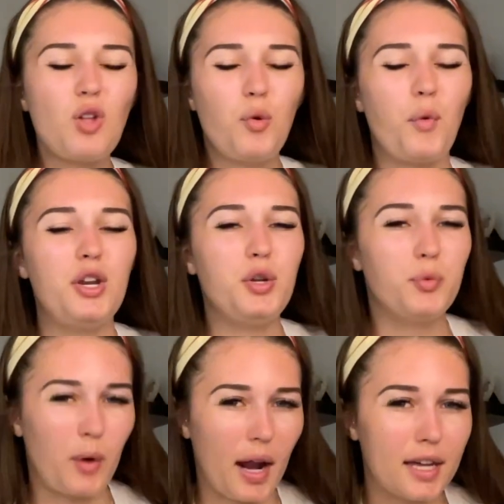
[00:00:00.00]
when you
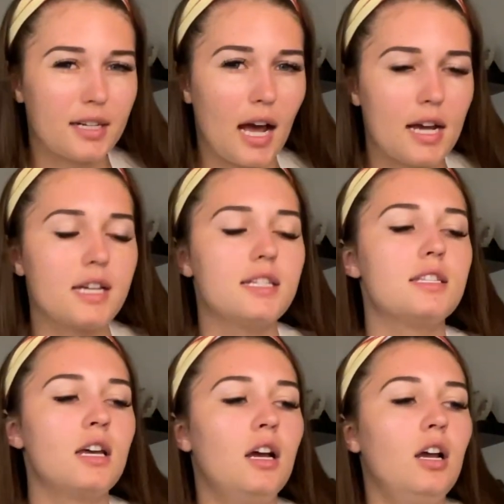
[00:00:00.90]

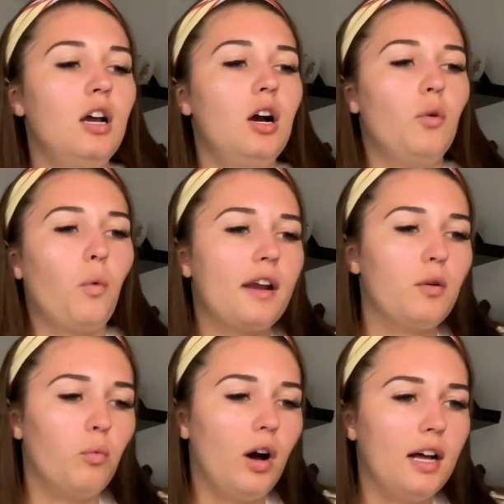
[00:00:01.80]
recognize what
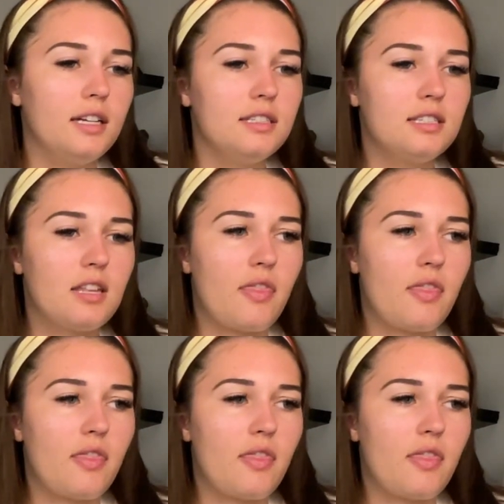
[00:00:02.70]
it was